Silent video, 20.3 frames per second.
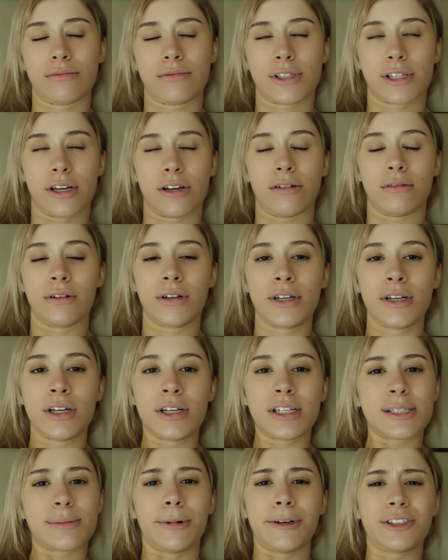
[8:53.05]
So,
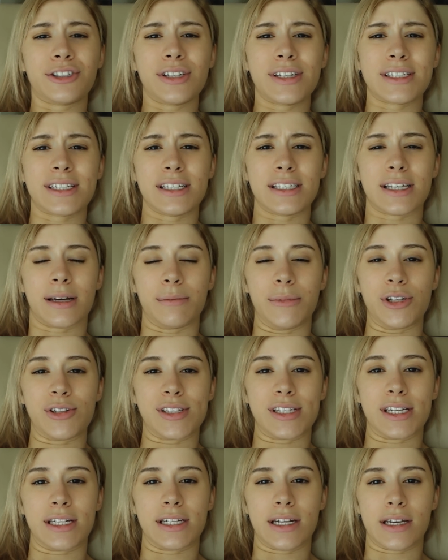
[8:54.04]
especially since I'm
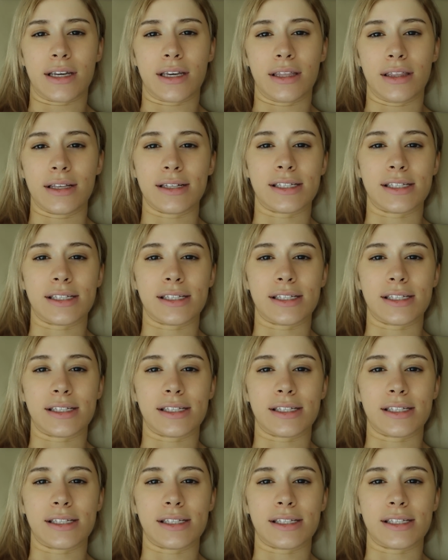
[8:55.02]
used to taking